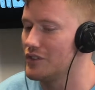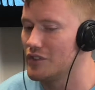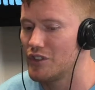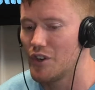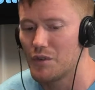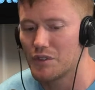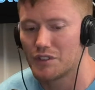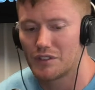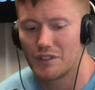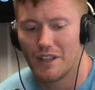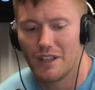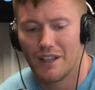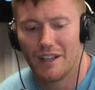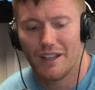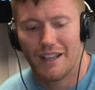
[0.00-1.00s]
You know
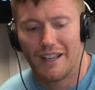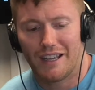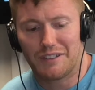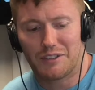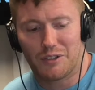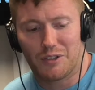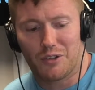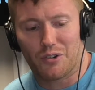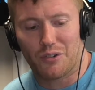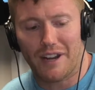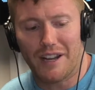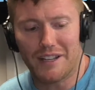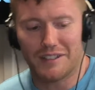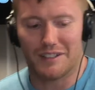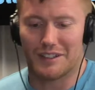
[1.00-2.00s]
it's
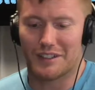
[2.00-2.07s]
crazy.